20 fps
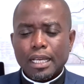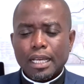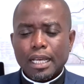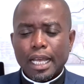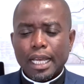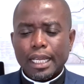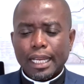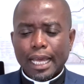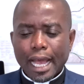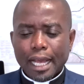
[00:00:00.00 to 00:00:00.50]

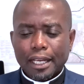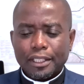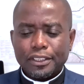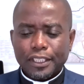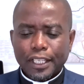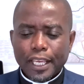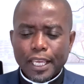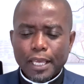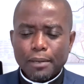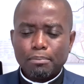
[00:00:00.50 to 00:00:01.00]
and
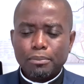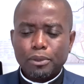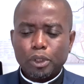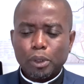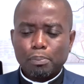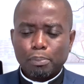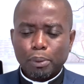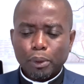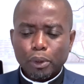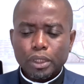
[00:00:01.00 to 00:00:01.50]
asked him to
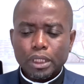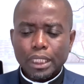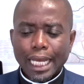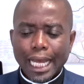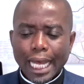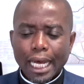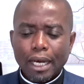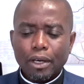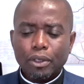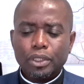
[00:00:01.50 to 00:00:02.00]
put
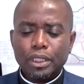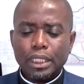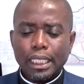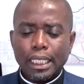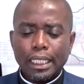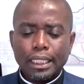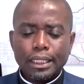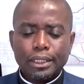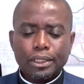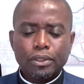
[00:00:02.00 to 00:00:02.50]
out
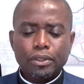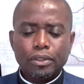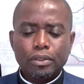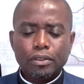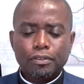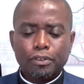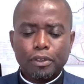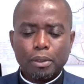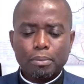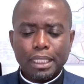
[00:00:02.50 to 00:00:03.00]
a little
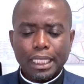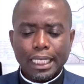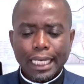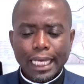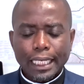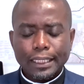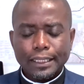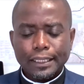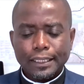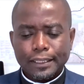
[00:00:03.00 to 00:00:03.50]
from the
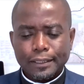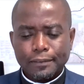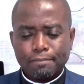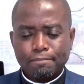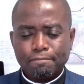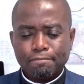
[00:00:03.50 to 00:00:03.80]
land.